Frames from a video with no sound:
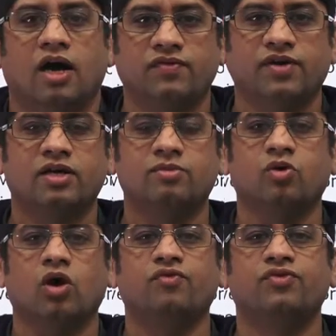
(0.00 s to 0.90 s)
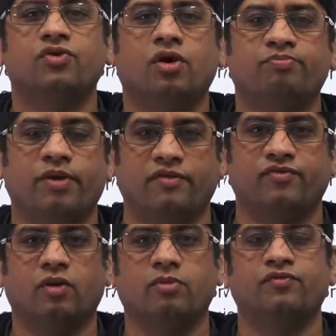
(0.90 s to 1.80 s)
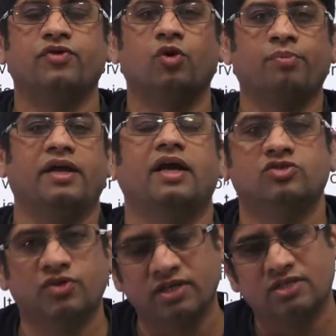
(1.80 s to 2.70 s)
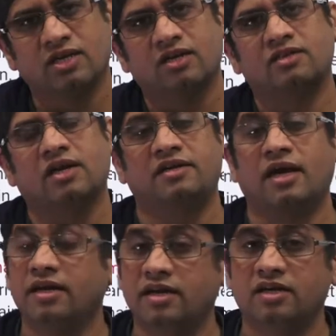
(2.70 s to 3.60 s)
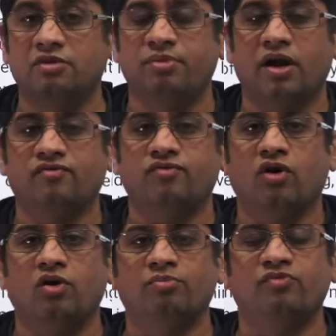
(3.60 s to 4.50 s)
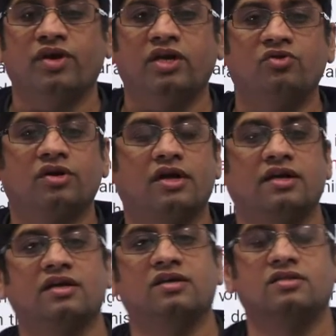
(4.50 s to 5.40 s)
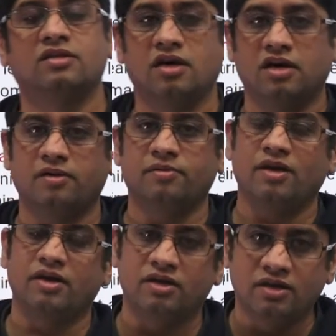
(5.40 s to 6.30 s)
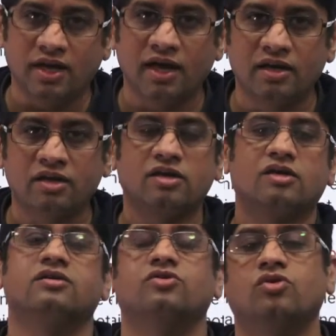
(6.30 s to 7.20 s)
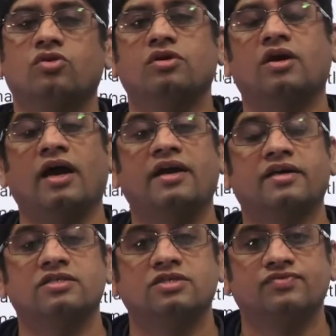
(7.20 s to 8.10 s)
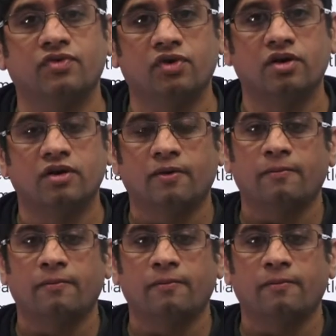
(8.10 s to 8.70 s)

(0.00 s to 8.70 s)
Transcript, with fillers: I welcome all of you on platform of YourPedia education, the dedicated platform where you are getting the entire you know guidance for